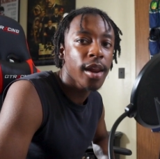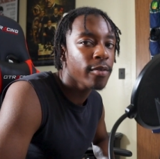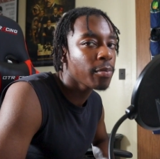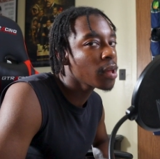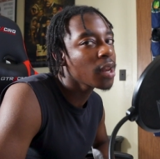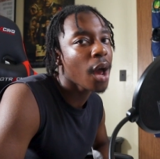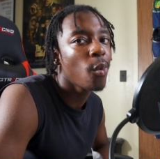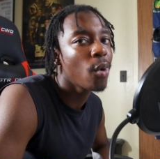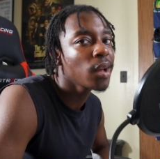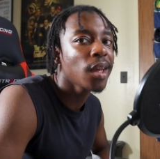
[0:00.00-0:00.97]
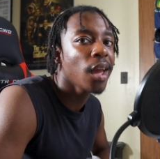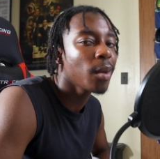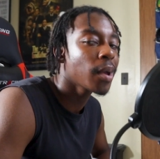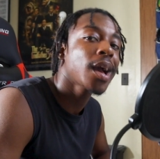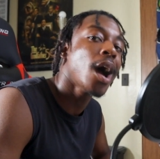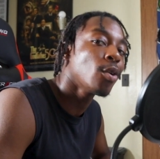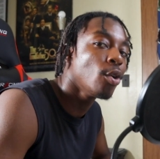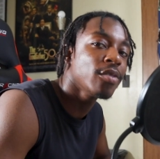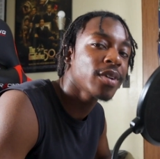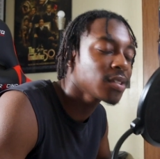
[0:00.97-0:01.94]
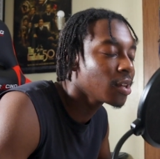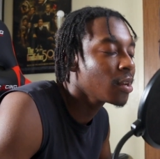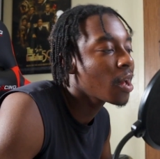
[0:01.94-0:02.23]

didn't even play not one game and got off. I said,